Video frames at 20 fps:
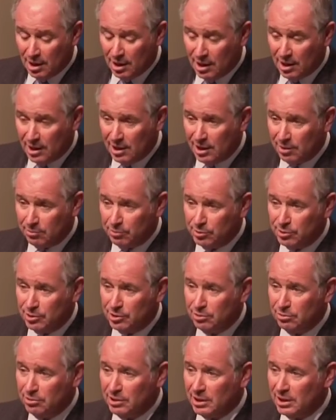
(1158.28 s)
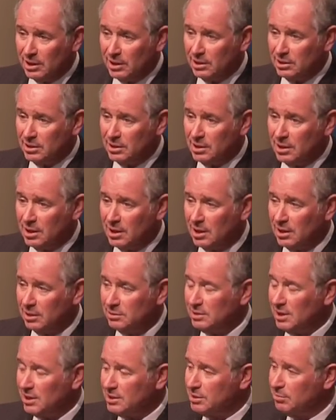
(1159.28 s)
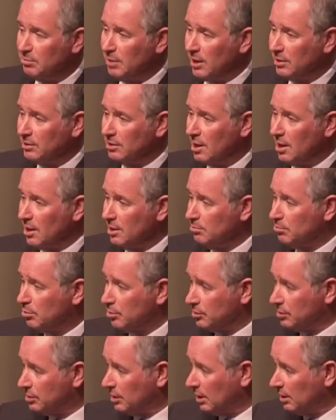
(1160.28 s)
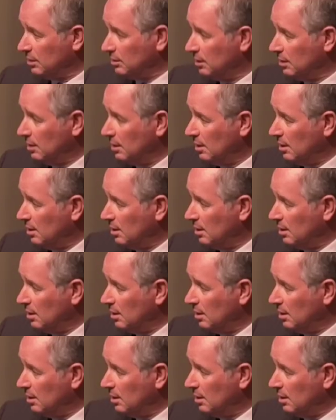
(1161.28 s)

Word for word: Uh, and we're doing it, that's about 9%